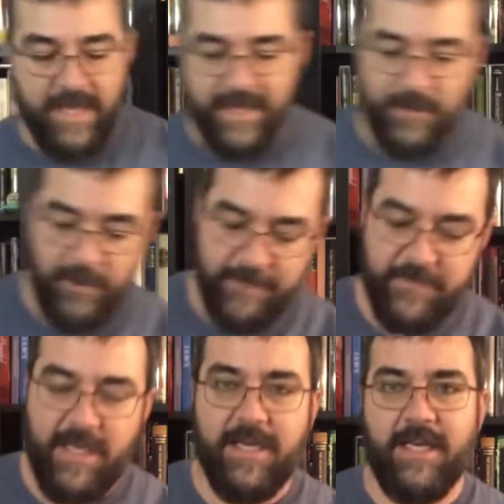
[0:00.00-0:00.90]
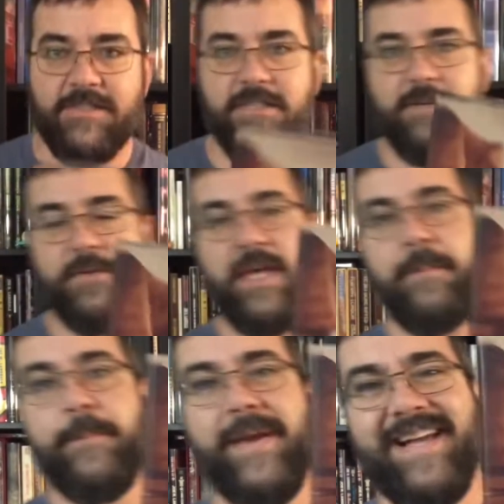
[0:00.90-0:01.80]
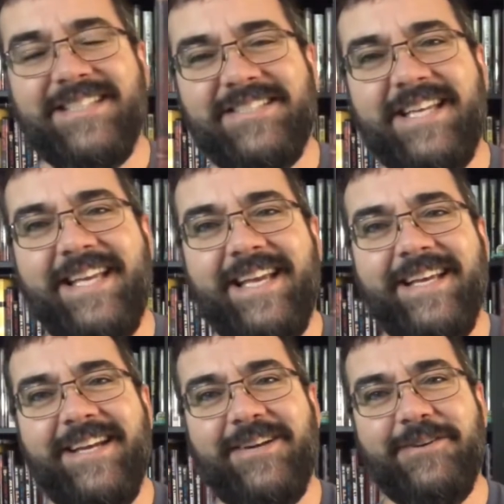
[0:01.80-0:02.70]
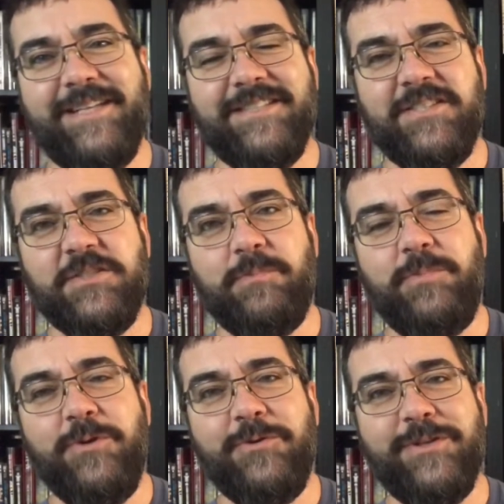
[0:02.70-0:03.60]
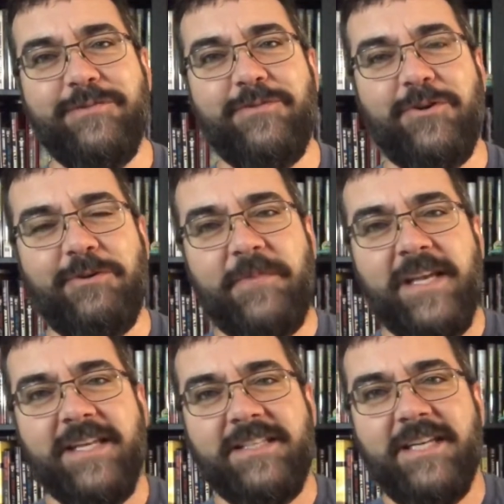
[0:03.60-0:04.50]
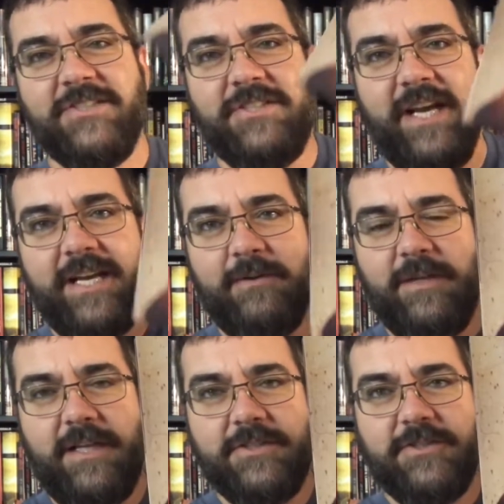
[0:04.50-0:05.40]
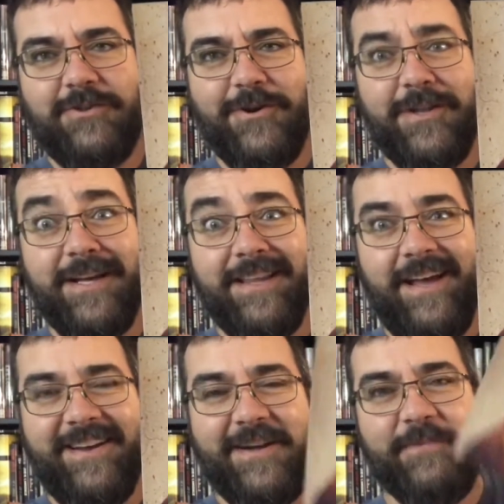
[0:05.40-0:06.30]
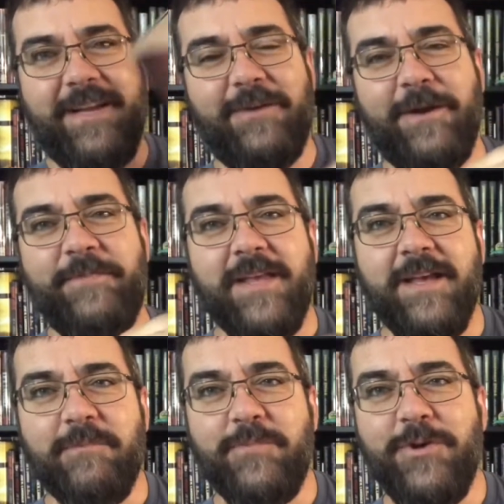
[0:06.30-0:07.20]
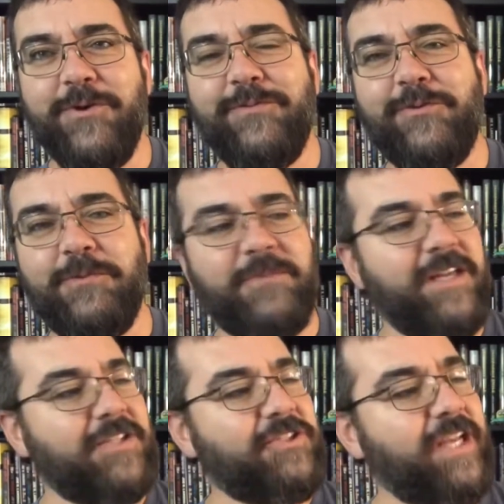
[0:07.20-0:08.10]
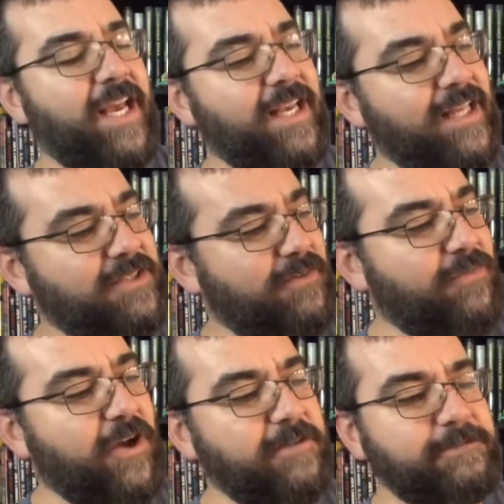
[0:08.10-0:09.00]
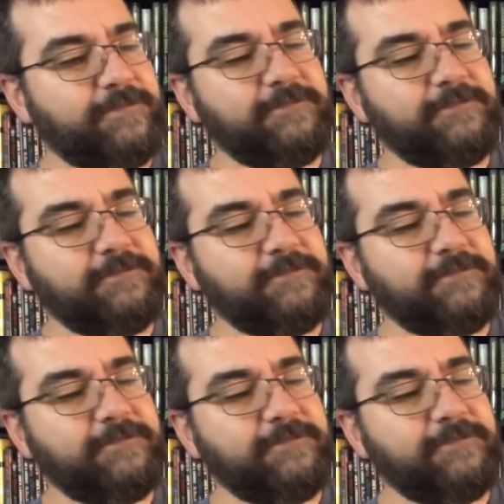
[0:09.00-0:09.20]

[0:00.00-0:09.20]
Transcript: Anyway, that's enough of that mess. Here is this beautiful dust jacket. Well, I should turn it like that, huh? Anyway, beautiful dust jacket. That's the front.